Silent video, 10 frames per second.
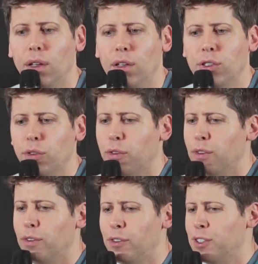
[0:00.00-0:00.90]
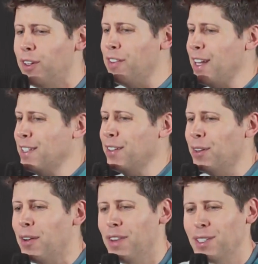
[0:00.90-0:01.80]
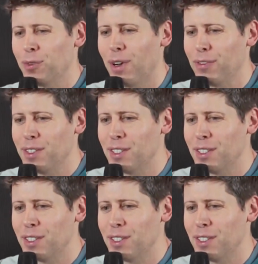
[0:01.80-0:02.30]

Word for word: so first off, that's a if that's a reference